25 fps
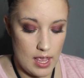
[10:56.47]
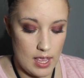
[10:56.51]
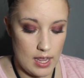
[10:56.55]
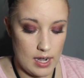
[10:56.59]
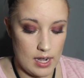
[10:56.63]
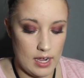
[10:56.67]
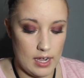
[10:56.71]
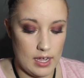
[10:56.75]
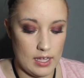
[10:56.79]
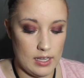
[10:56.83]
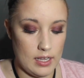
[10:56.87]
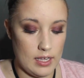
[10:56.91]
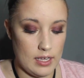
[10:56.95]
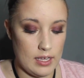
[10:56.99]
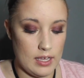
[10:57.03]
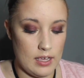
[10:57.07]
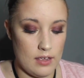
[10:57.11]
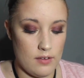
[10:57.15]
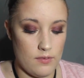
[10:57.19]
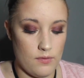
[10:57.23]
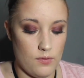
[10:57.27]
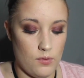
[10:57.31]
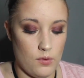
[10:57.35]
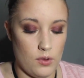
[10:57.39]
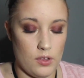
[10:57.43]
And I like
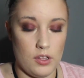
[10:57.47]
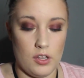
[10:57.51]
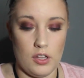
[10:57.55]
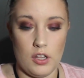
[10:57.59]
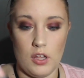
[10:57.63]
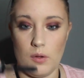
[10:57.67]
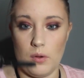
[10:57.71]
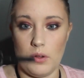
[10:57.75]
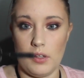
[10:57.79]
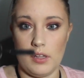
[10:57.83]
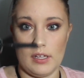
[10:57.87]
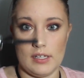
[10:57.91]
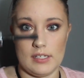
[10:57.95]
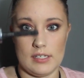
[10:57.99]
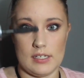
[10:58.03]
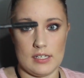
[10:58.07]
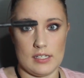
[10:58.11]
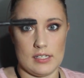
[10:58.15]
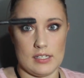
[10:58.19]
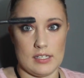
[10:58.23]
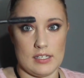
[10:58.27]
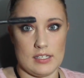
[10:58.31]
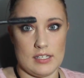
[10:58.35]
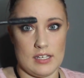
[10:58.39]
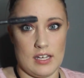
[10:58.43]
it for the lower lids
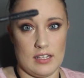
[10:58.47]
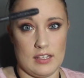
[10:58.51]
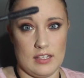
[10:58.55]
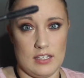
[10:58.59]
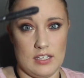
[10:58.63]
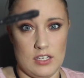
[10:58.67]
because it's got